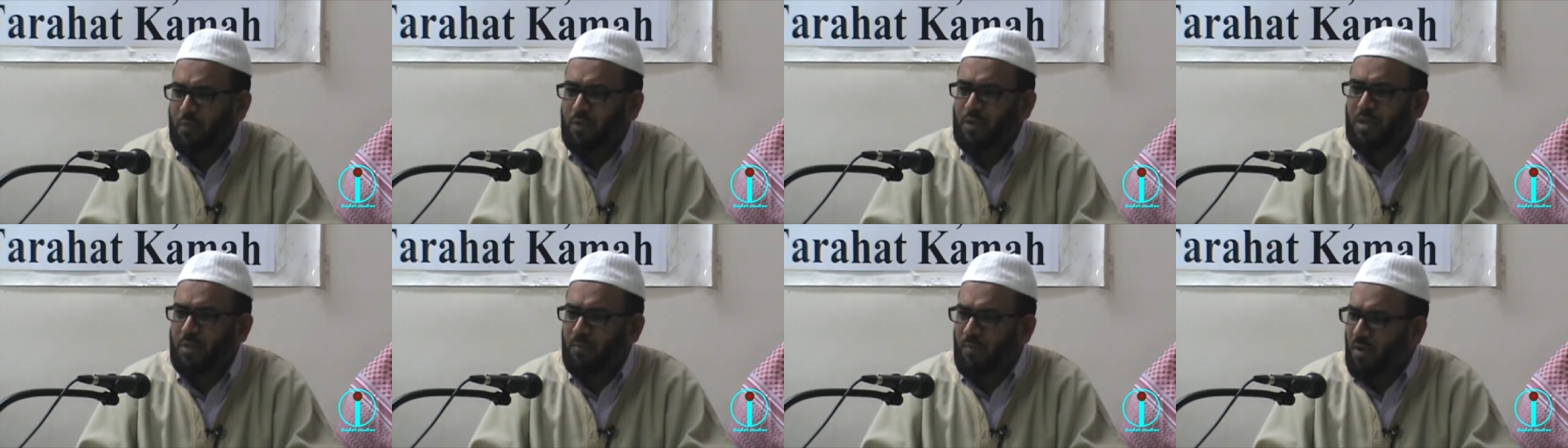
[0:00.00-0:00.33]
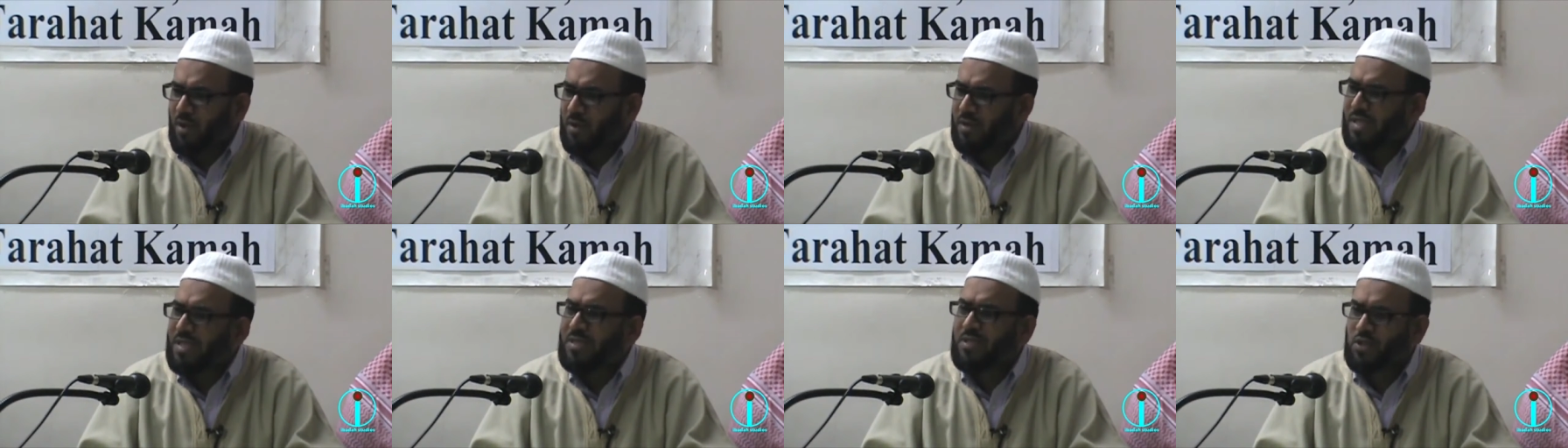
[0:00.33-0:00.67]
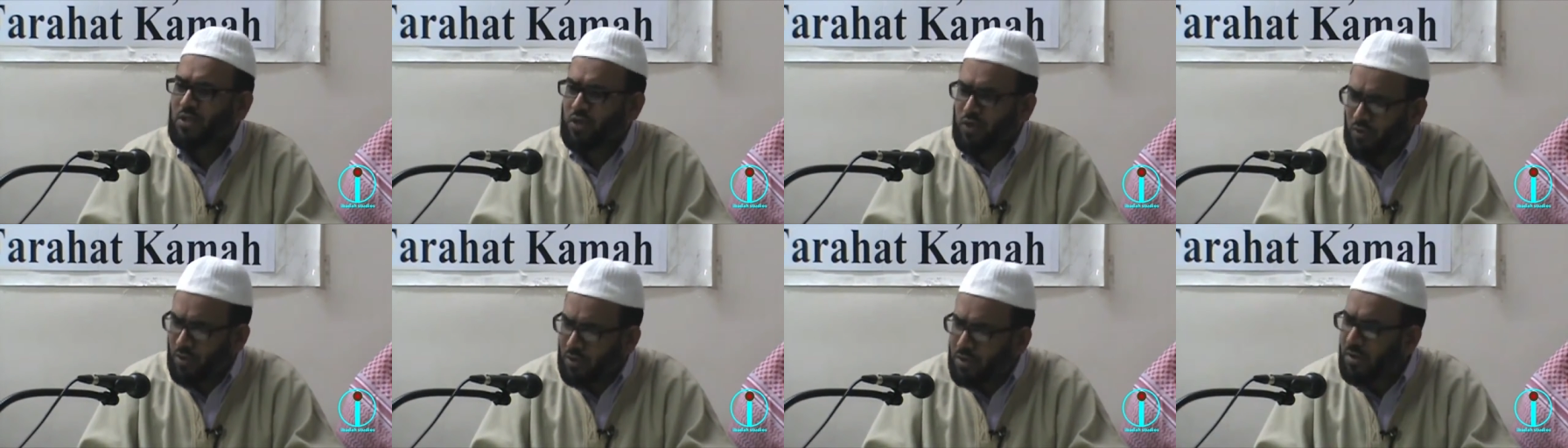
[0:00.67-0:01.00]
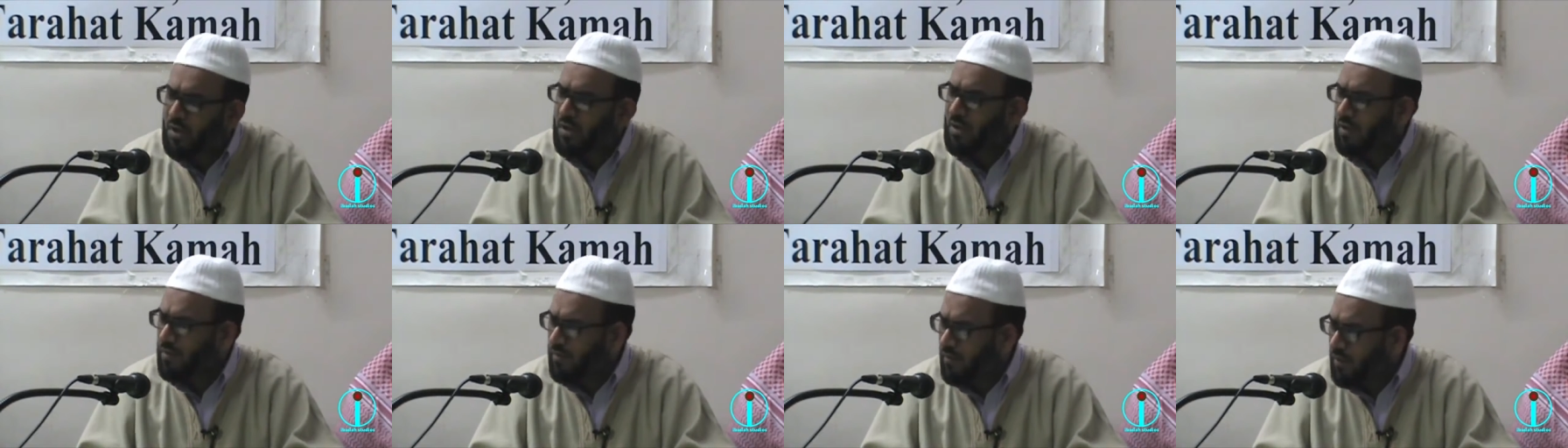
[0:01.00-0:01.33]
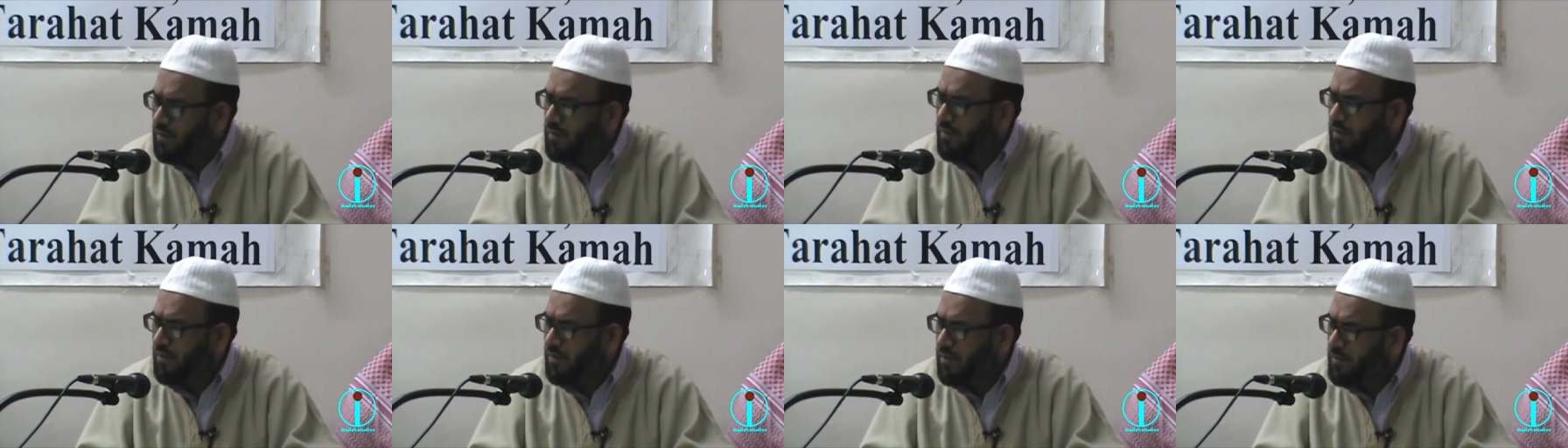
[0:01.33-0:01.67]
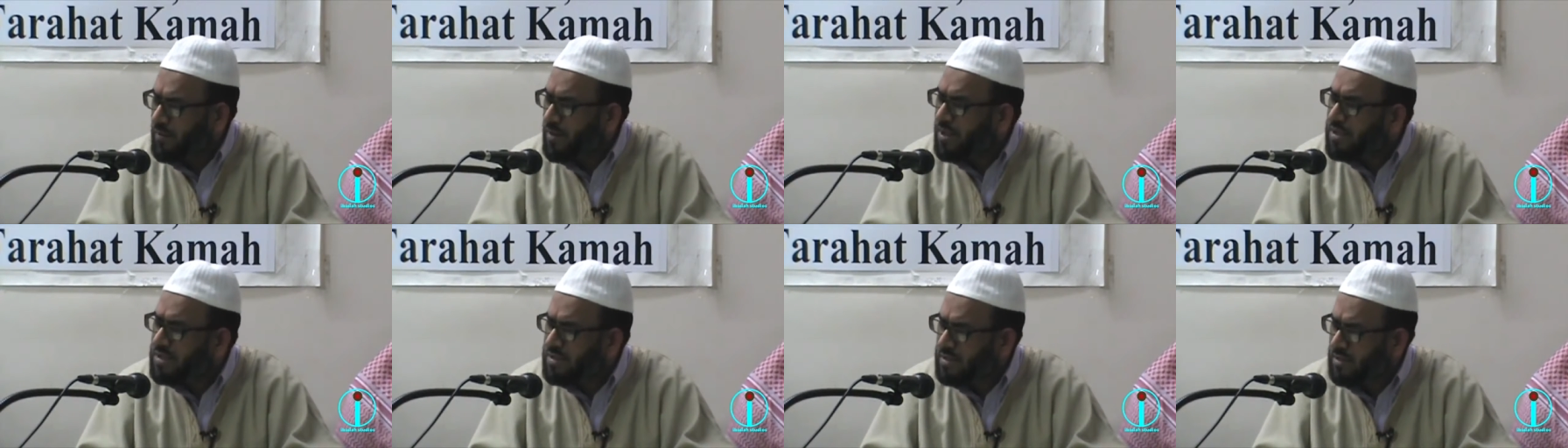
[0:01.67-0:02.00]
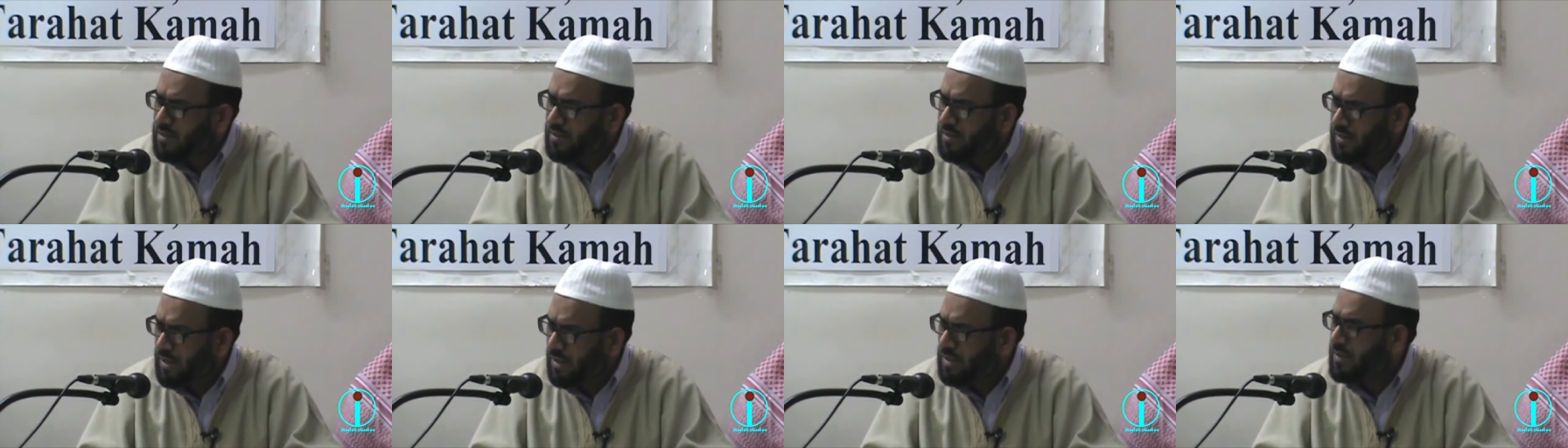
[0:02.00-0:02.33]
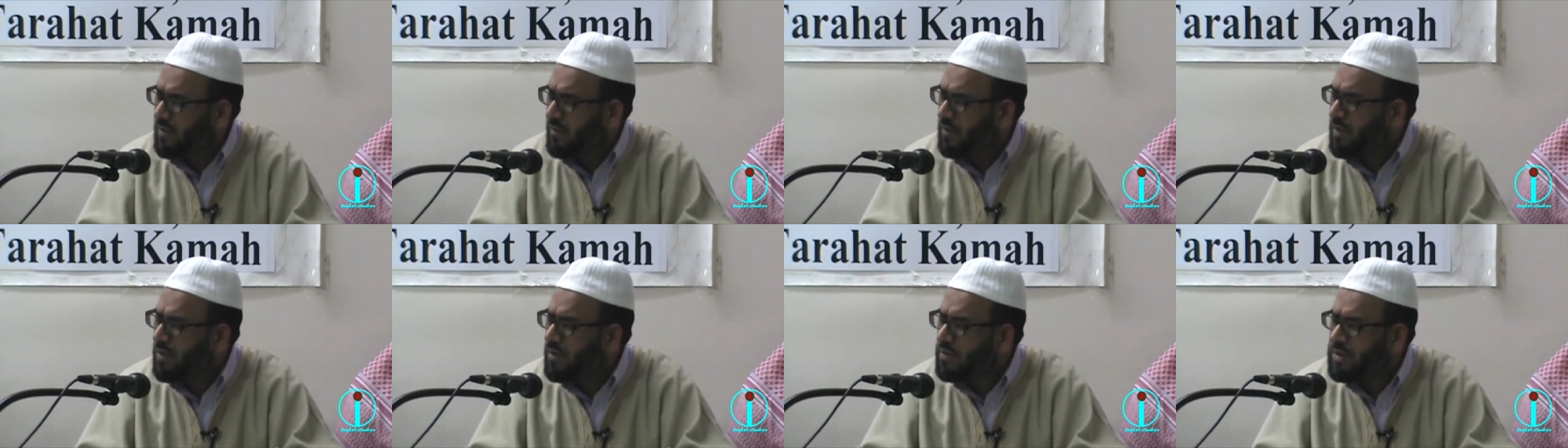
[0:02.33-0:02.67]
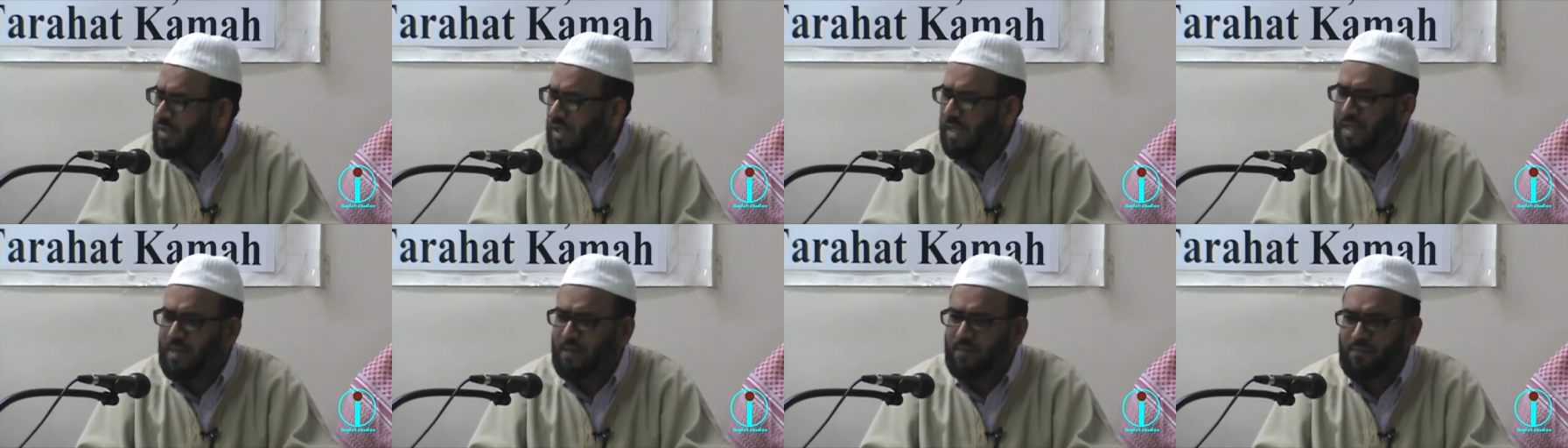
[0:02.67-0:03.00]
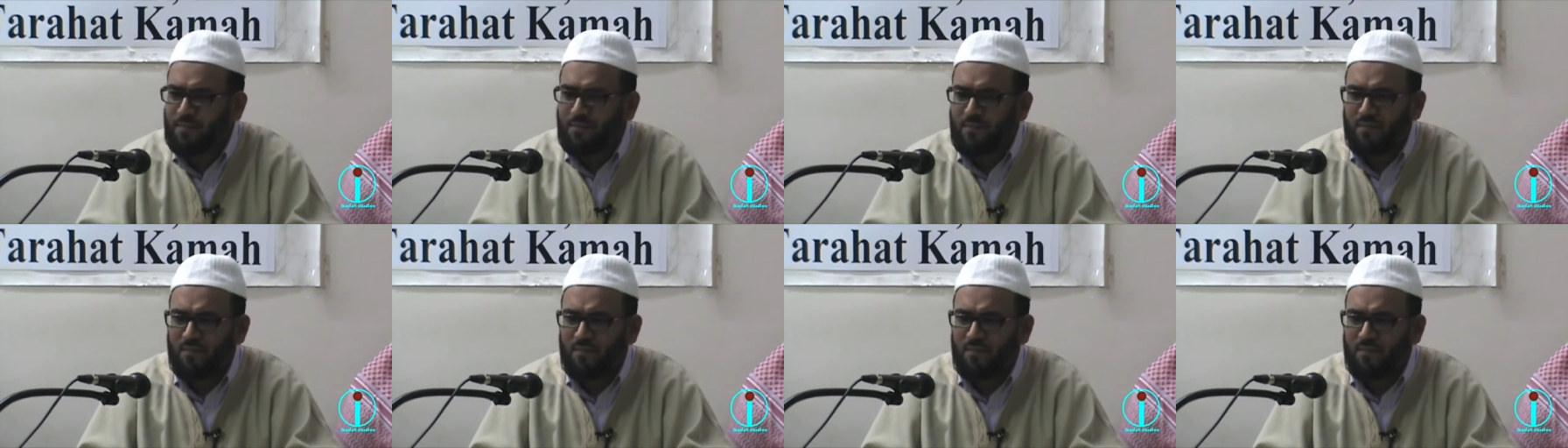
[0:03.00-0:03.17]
put them on, then stitch on, on, on the person. That's how it looks like.